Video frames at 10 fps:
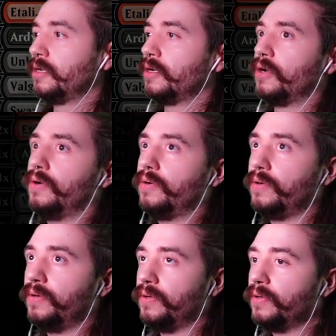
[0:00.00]

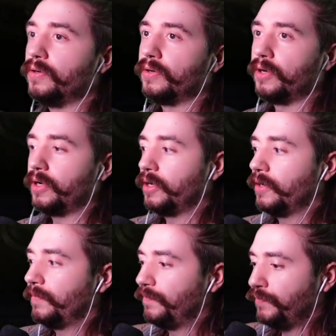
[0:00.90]

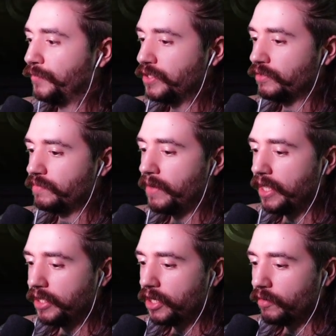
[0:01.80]
So it's
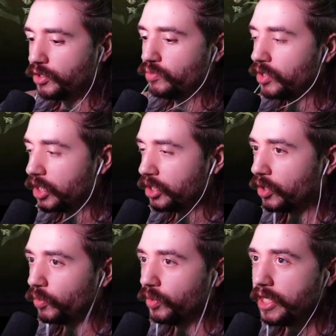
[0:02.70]
mainly going to an
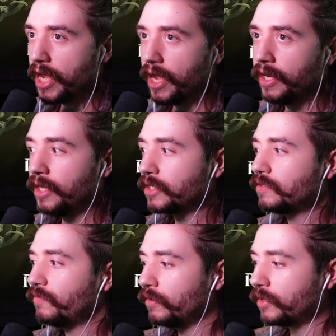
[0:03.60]
Unholy Annex
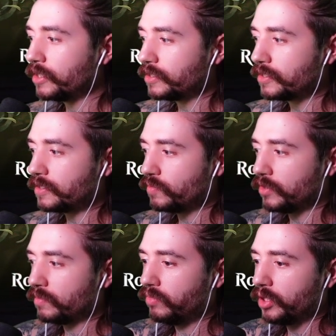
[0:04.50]
focus
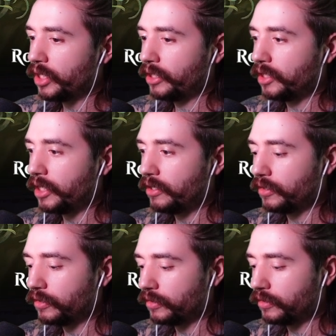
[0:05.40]
with
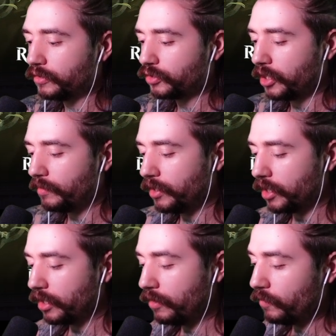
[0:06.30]
Bloodletter, trying to be
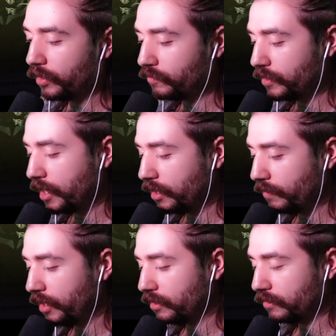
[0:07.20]
like, oh, we're a
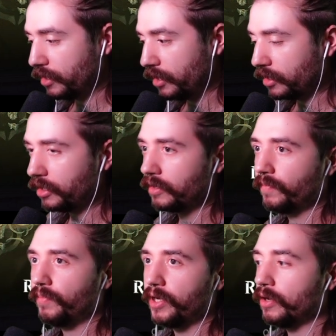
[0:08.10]
Reanimator deck.
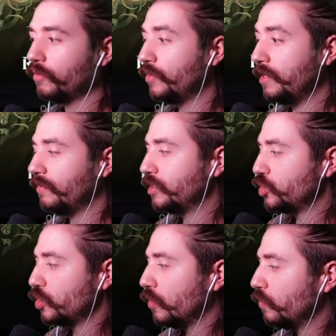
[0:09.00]
But you know what? We didn't even get to
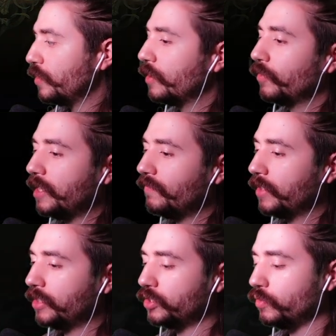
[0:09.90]
show, we don't even
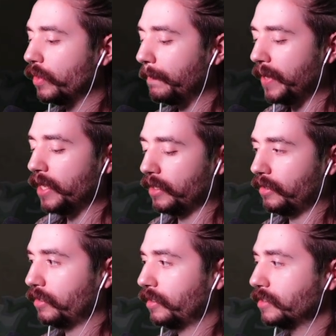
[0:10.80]
get to do the bit
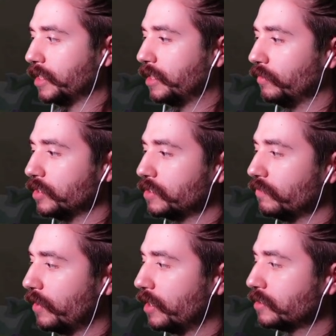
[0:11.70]
because they killed us so
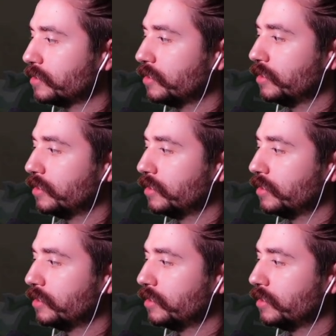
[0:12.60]
fast.